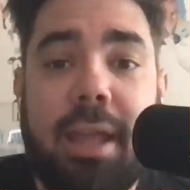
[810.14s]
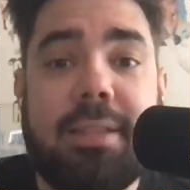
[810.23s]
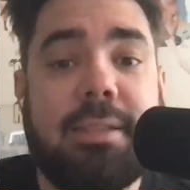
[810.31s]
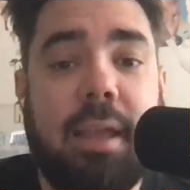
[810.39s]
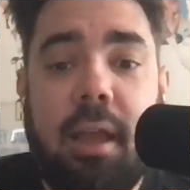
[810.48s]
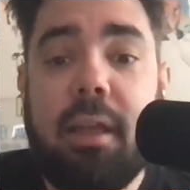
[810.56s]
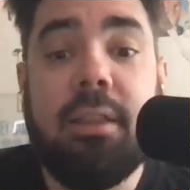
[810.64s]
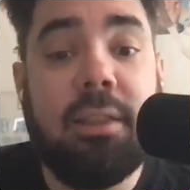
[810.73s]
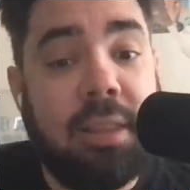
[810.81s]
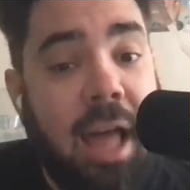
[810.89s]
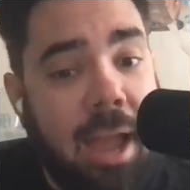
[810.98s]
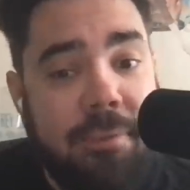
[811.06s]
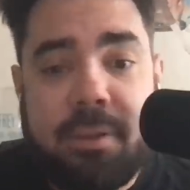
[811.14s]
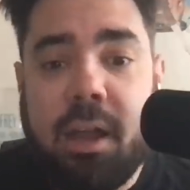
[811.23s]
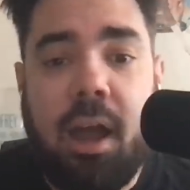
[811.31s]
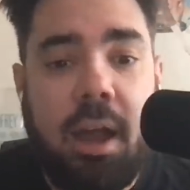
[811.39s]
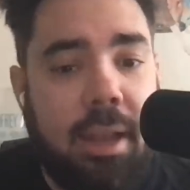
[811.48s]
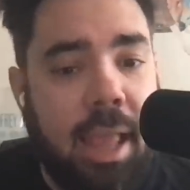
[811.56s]
It's live
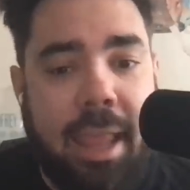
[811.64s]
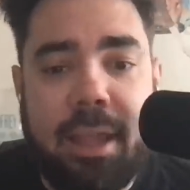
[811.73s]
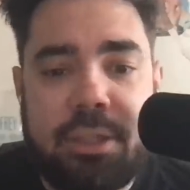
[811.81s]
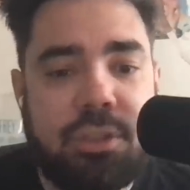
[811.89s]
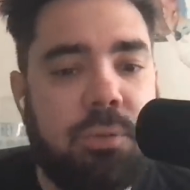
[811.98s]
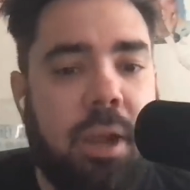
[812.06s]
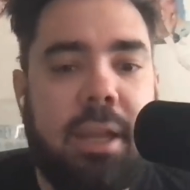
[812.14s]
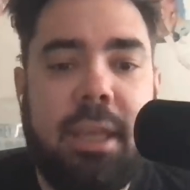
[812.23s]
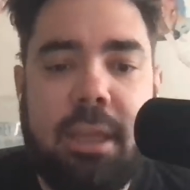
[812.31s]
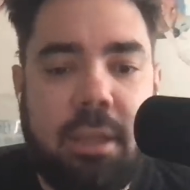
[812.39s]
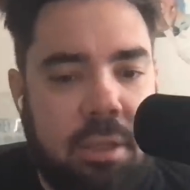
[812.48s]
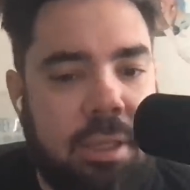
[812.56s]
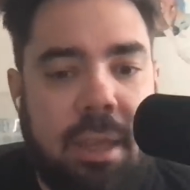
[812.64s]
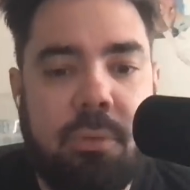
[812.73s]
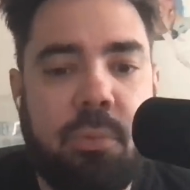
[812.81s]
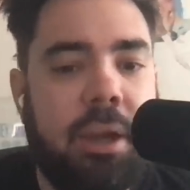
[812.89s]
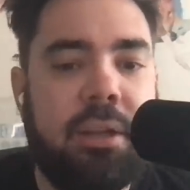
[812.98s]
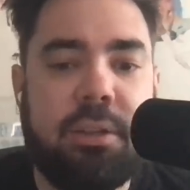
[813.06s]
cut, hands ready, get
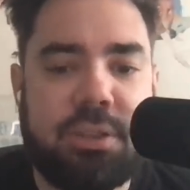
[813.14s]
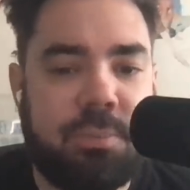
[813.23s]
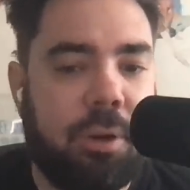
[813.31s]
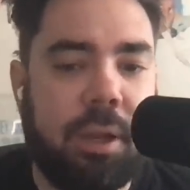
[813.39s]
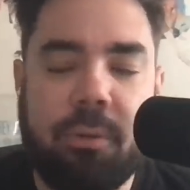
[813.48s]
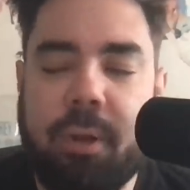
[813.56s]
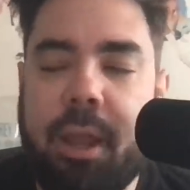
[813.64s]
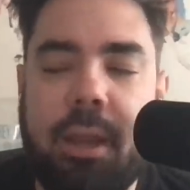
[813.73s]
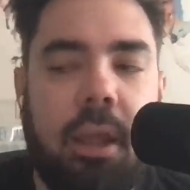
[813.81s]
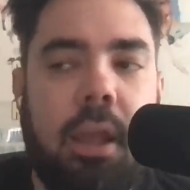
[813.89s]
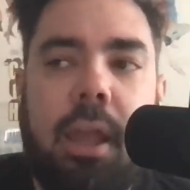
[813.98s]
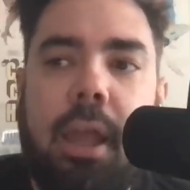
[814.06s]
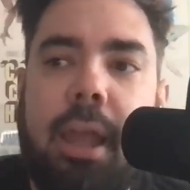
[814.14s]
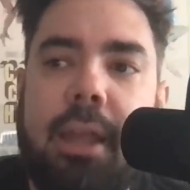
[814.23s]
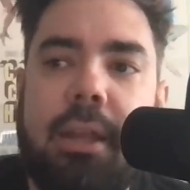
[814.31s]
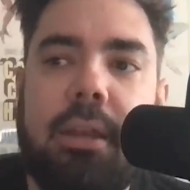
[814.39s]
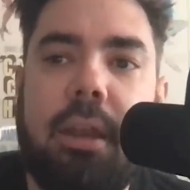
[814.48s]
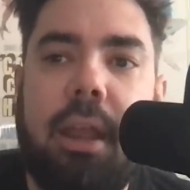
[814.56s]
ready to spring, right?
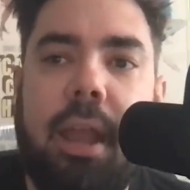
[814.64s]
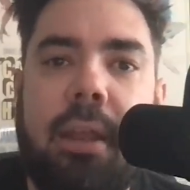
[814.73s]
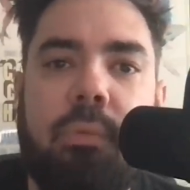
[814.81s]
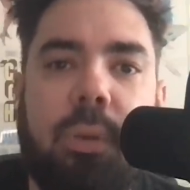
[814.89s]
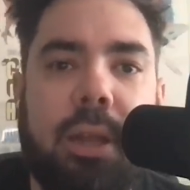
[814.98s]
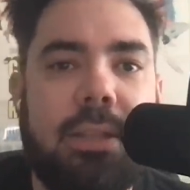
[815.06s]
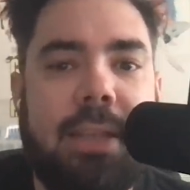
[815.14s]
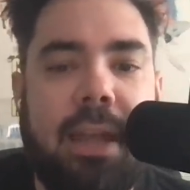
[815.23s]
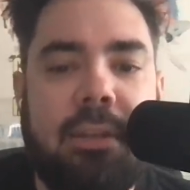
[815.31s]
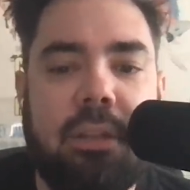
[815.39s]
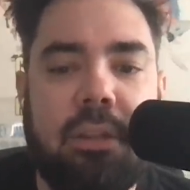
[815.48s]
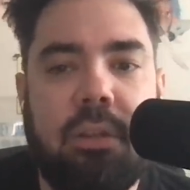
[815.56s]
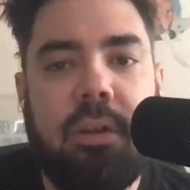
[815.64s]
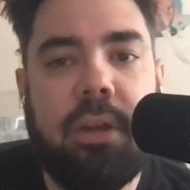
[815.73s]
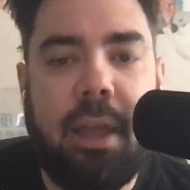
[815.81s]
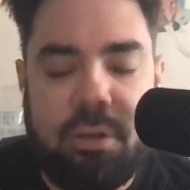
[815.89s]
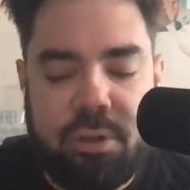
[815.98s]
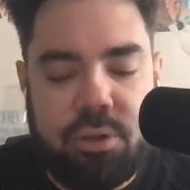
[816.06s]
And Wiggins had to learn
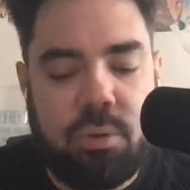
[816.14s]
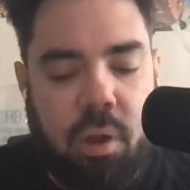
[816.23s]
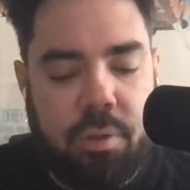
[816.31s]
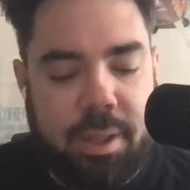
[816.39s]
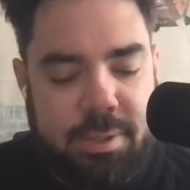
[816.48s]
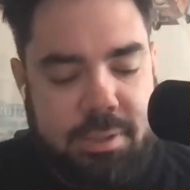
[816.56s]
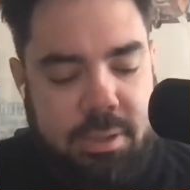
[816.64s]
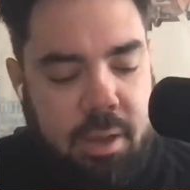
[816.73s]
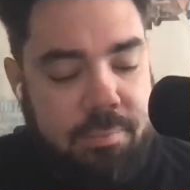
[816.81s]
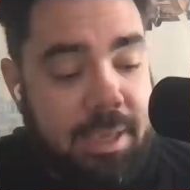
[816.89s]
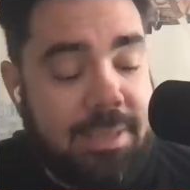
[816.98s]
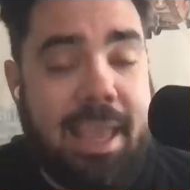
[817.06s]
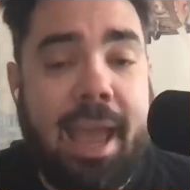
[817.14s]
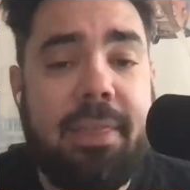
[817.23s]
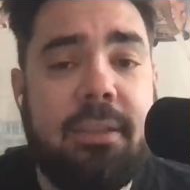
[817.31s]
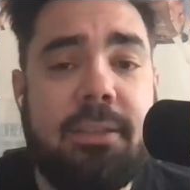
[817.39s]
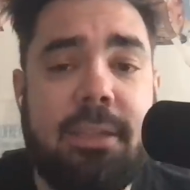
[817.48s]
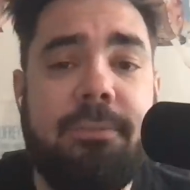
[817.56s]
how to do all that stuff. He's
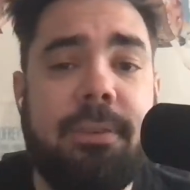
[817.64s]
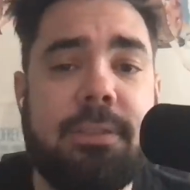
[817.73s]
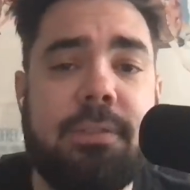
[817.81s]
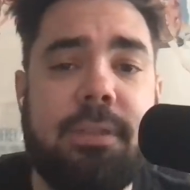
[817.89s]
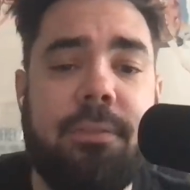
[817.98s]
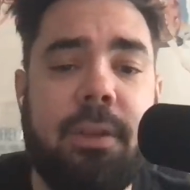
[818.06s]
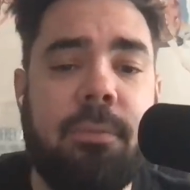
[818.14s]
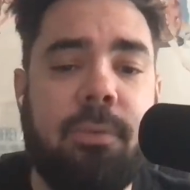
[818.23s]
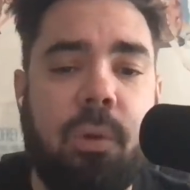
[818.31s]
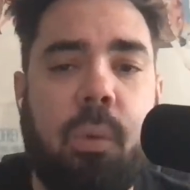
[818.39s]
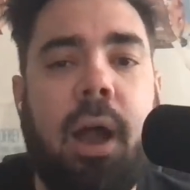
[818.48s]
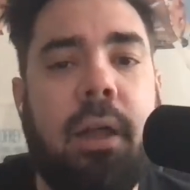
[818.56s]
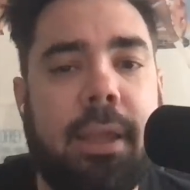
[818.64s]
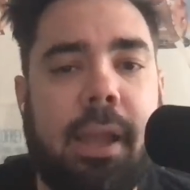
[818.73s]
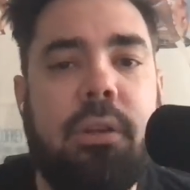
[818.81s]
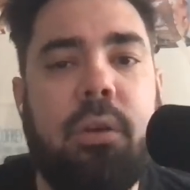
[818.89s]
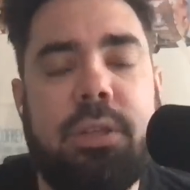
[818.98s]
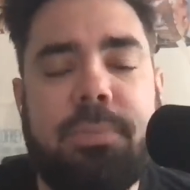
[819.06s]
had the defensive stuff in him for a while. Like,
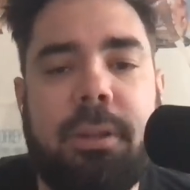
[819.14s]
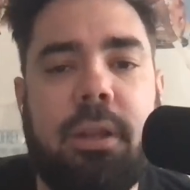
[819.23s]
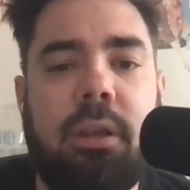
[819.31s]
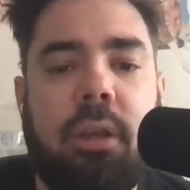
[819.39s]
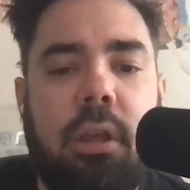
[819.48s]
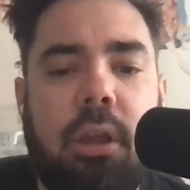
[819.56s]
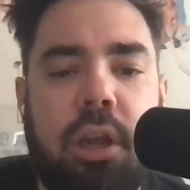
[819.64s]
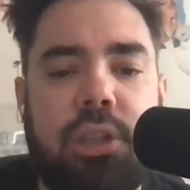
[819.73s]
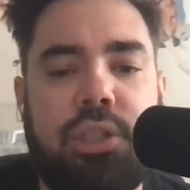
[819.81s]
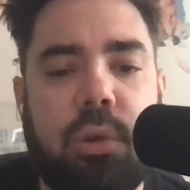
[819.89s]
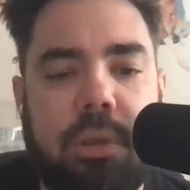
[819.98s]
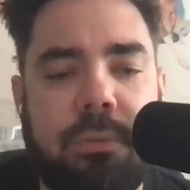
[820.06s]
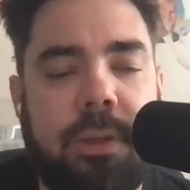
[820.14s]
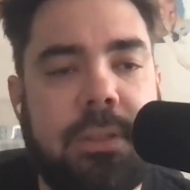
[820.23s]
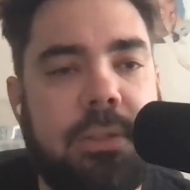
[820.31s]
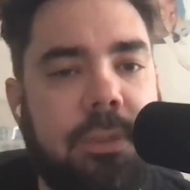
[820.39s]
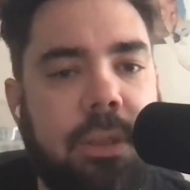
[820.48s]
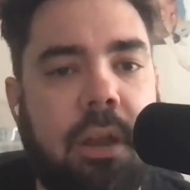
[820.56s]
I know he's been a joke
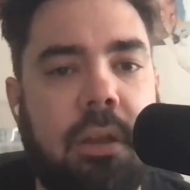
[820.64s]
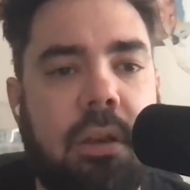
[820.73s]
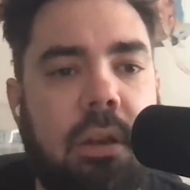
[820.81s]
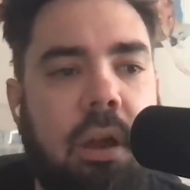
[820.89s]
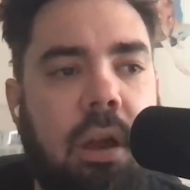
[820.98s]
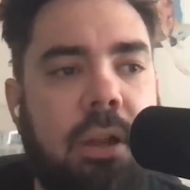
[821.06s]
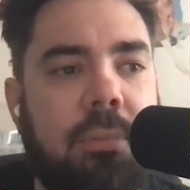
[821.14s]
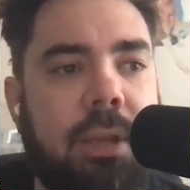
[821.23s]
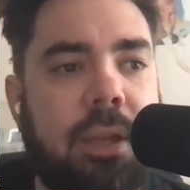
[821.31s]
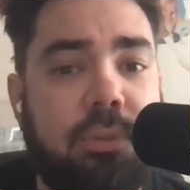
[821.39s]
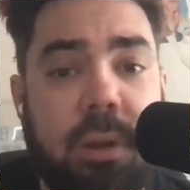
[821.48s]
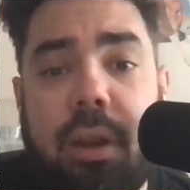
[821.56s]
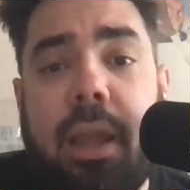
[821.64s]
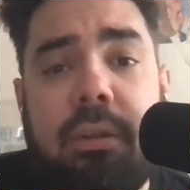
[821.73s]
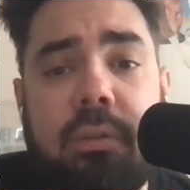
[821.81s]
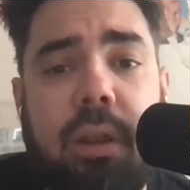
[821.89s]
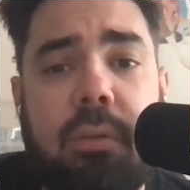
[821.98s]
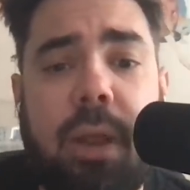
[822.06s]
defensively on NBA Twitter,
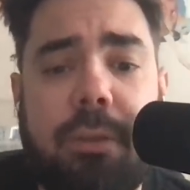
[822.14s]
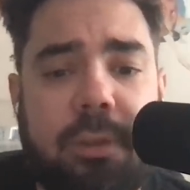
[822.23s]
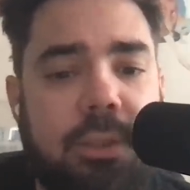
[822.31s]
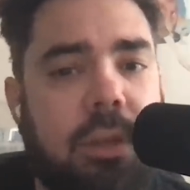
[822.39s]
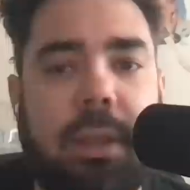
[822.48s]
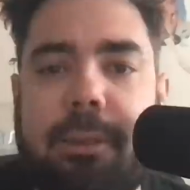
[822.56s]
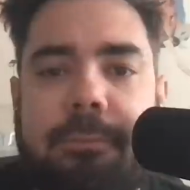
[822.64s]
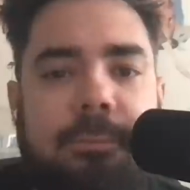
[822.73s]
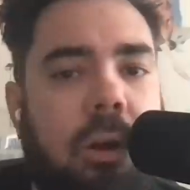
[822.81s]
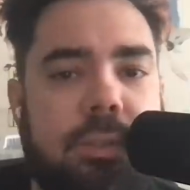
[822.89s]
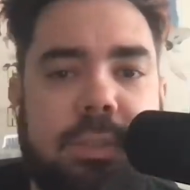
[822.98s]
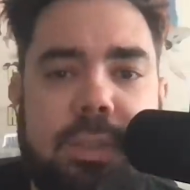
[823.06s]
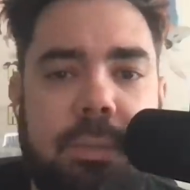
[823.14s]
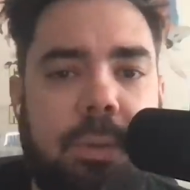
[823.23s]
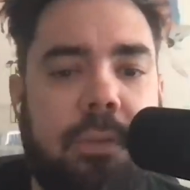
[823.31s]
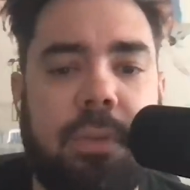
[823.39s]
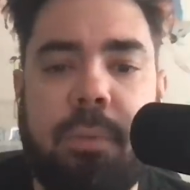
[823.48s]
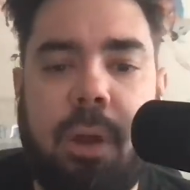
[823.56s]
and rightfully so. Like, he falls asleep
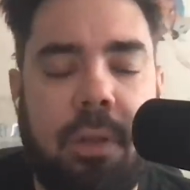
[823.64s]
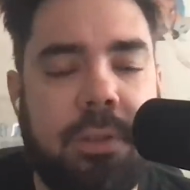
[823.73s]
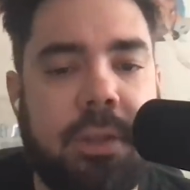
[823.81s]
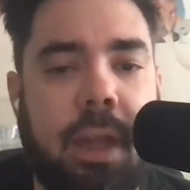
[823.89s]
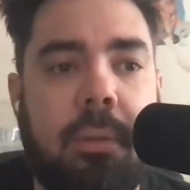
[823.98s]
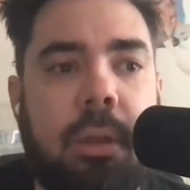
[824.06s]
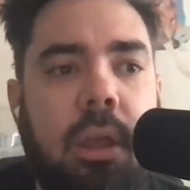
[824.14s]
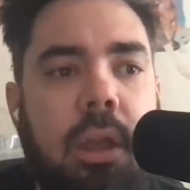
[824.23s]
off the ball all the time.